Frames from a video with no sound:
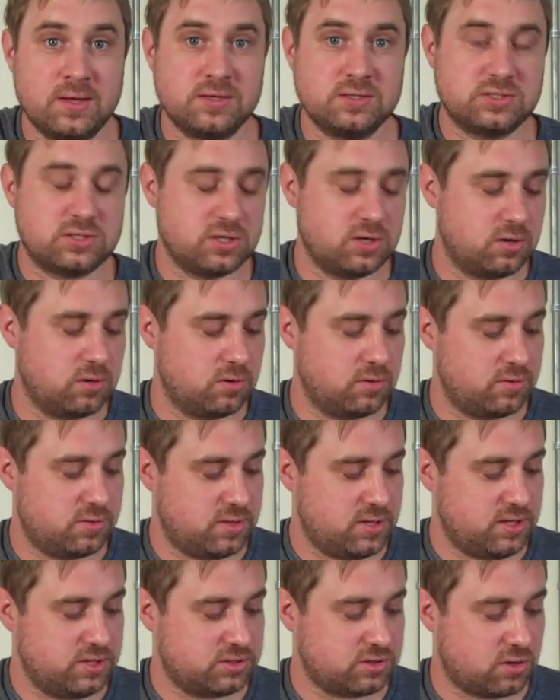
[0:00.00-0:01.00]
So
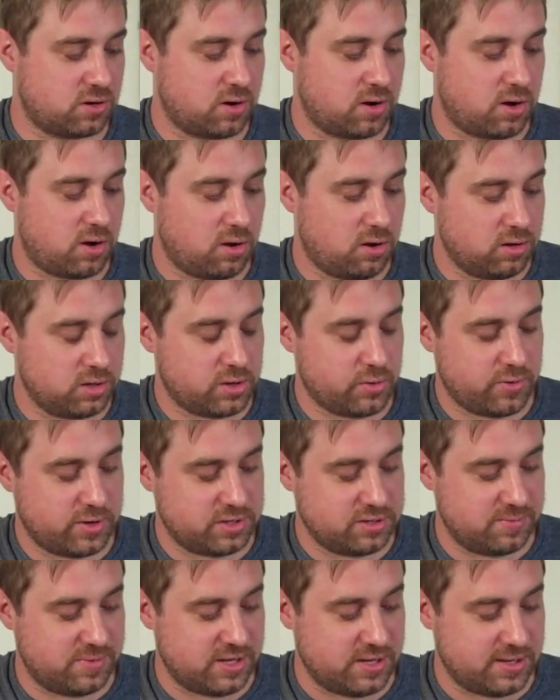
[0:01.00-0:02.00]
these are all
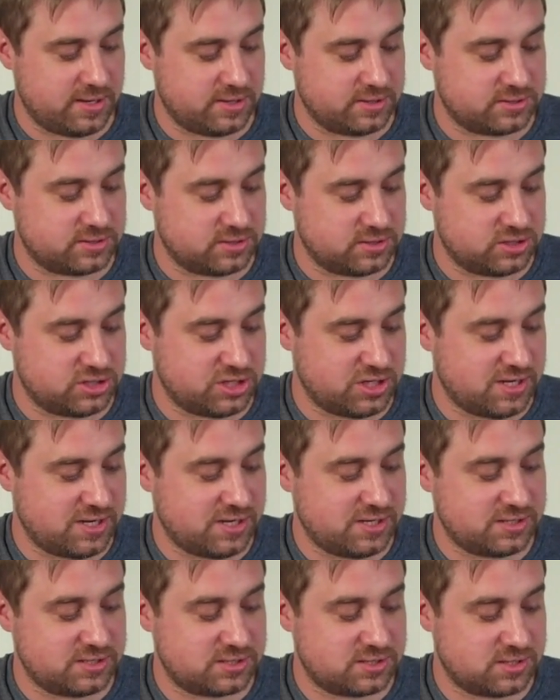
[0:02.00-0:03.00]
going to be
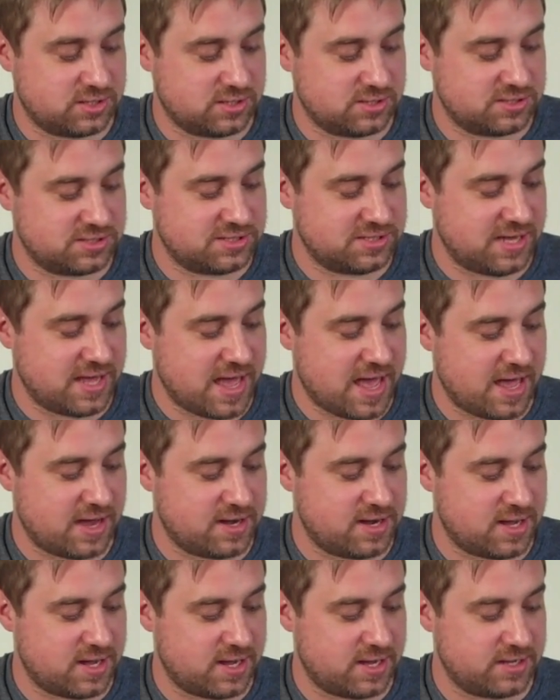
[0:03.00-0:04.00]
G's, C
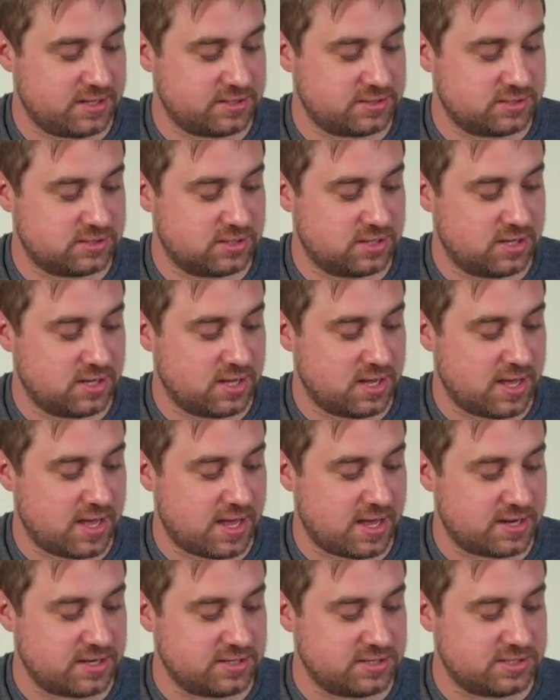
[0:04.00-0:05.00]
add 9s,
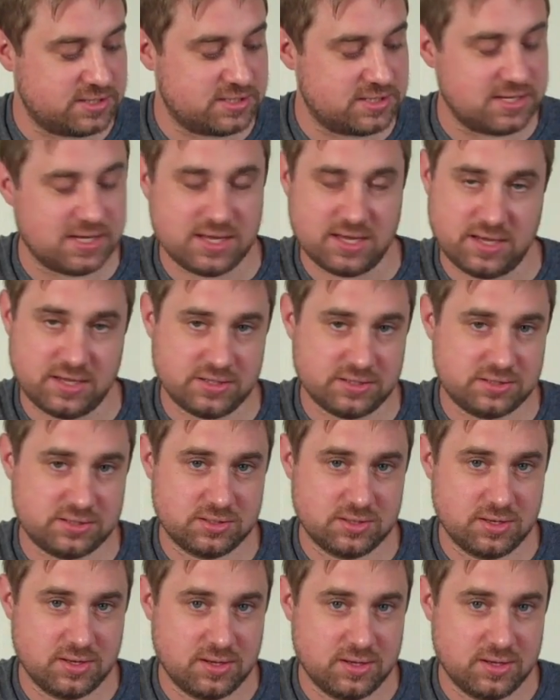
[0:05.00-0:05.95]
and D's.